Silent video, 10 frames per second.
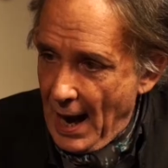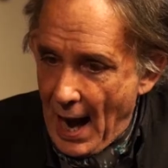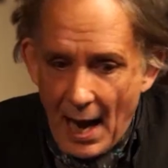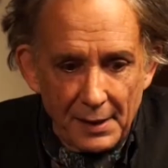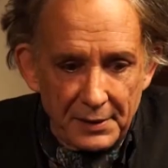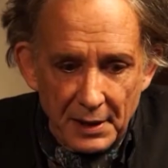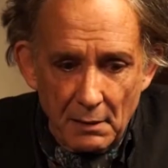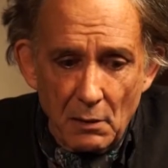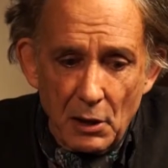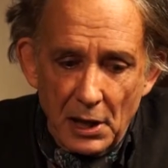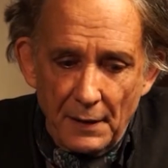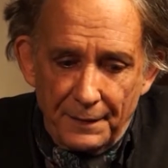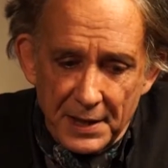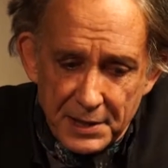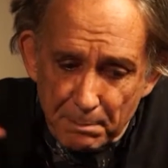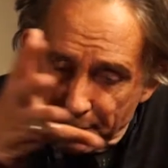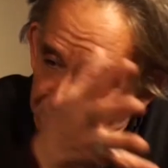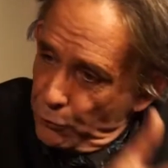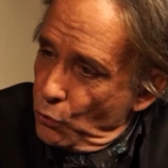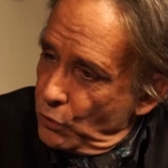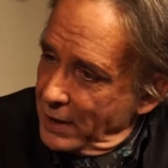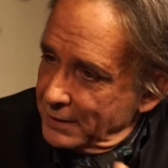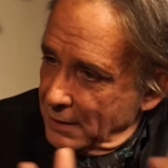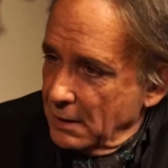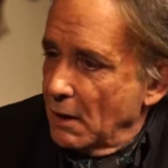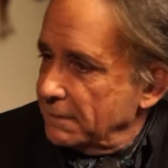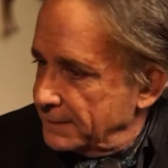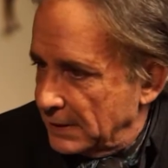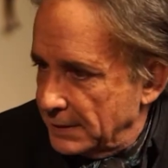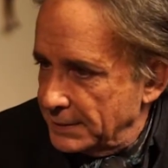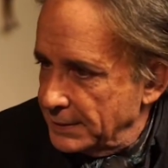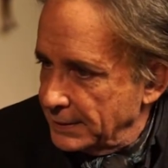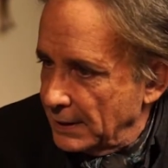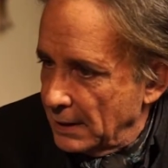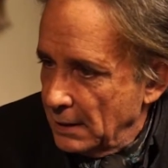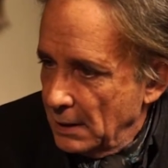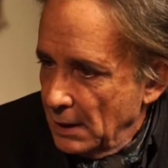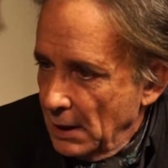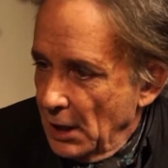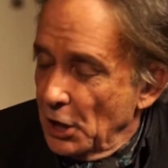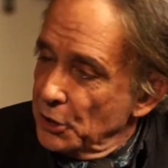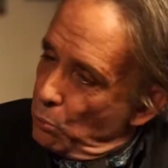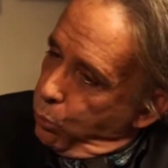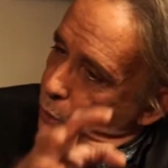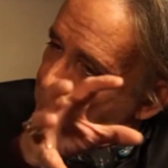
And there's a before and an after, isn't oh there? Oh my.